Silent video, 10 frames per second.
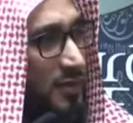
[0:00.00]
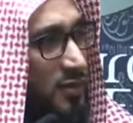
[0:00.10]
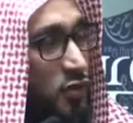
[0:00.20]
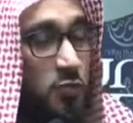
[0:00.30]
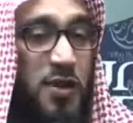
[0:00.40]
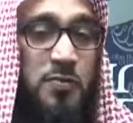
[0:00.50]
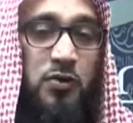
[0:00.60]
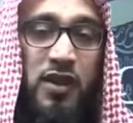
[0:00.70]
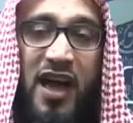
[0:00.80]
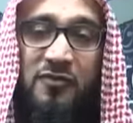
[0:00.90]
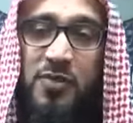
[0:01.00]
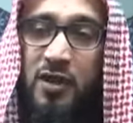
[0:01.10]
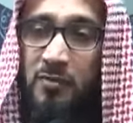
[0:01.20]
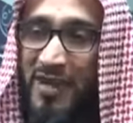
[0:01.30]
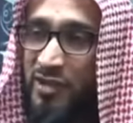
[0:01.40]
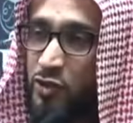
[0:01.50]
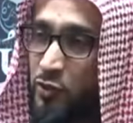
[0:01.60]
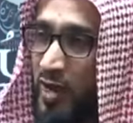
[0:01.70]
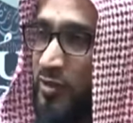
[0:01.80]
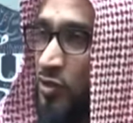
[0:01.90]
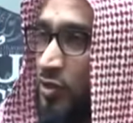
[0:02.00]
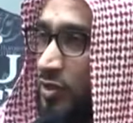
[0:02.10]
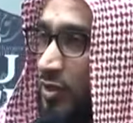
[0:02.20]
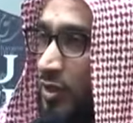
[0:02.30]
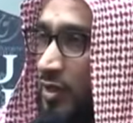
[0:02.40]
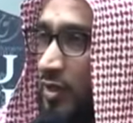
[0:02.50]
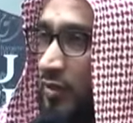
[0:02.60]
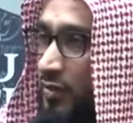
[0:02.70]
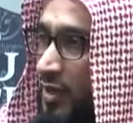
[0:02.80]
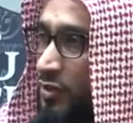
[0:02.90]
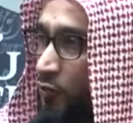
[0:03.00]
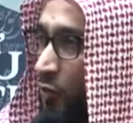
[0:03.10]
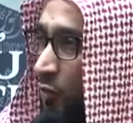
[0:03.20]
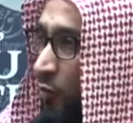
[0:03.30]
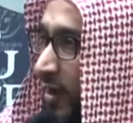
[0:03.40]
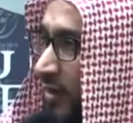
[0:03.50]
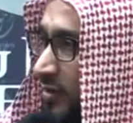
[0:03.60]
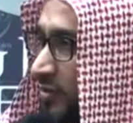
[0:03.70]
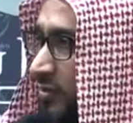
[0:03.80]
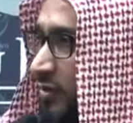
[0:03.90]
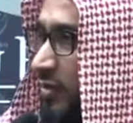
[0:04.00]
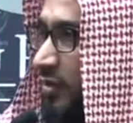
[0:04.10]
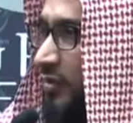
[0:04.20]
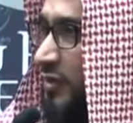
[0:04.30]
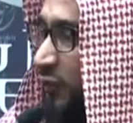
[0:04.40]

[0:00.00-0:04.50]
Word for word: So people have become entrenched in these wrong ways, these